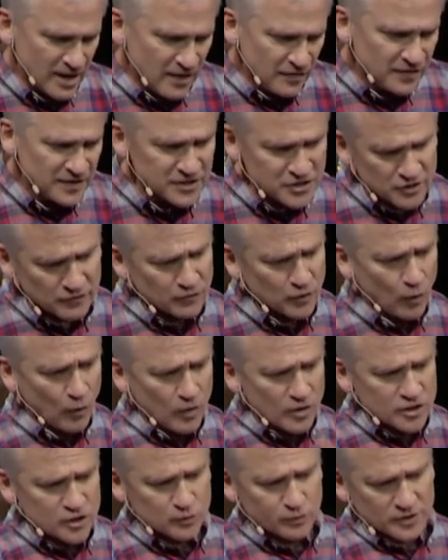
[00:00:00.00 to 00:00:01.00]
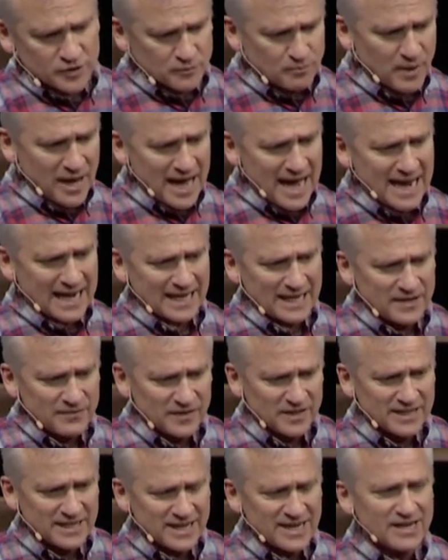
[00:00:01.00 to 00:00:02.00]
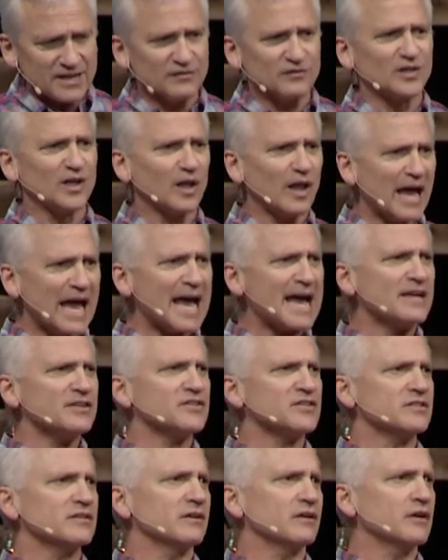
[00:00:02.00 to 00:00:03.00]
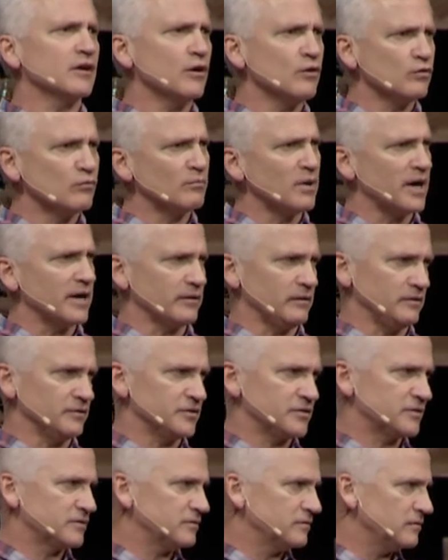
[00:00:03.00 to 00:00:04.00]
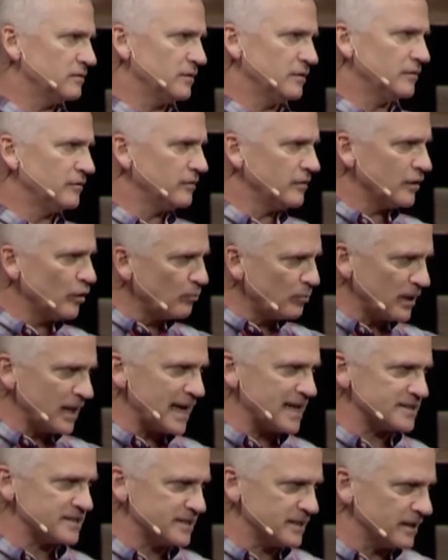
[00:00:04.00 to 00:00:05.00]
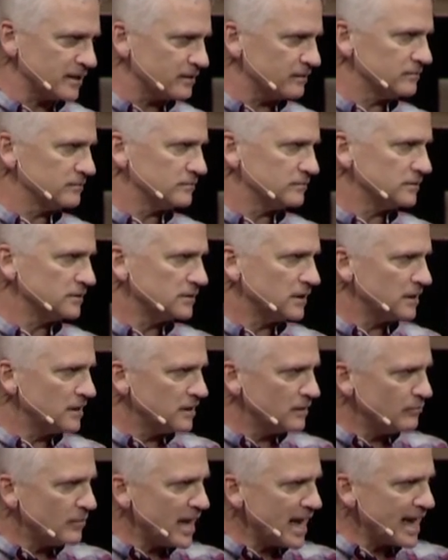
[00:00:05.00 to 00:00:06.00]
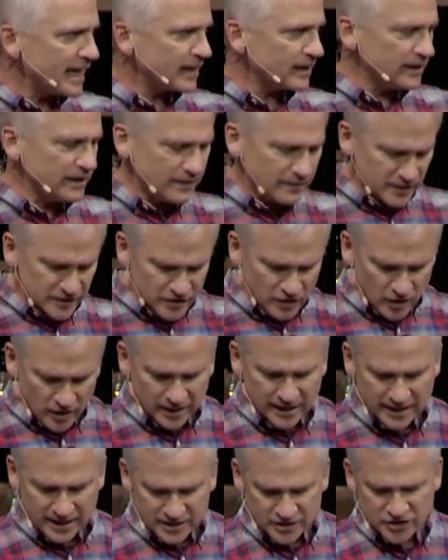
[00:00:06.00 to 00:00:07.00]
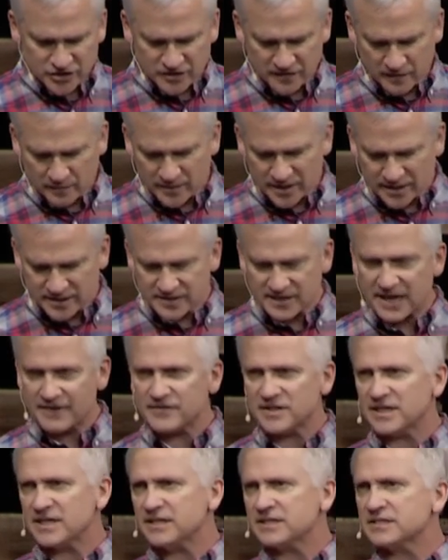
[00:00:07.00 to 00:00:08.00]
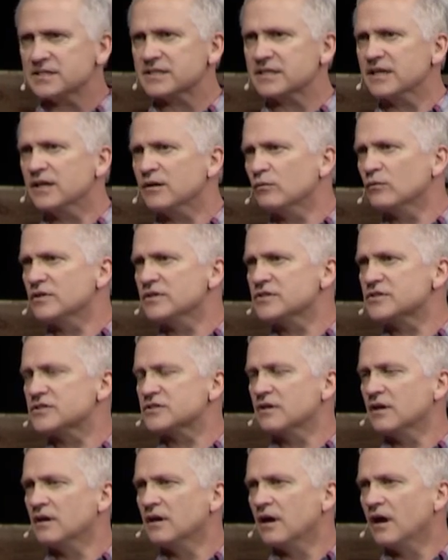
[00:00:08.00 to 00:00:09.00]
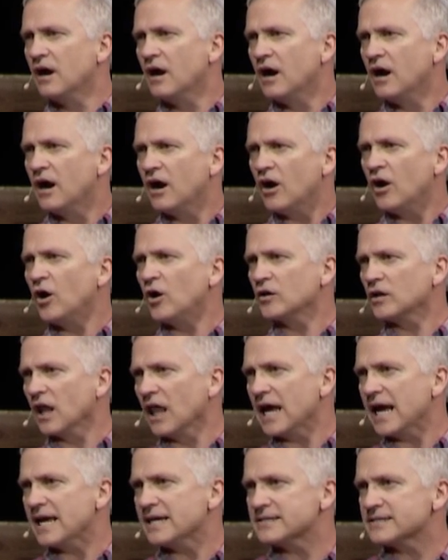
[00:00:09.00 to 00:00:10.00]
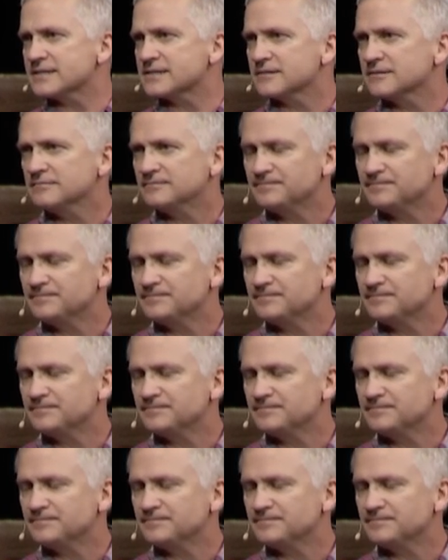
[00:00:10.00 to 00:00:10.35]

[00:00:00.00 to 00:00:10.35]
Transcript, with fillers: This, of course, was back in the day of glass Coke bottles, uh, no plastic. Back in the dark ages of the mid 70s, it was all glass.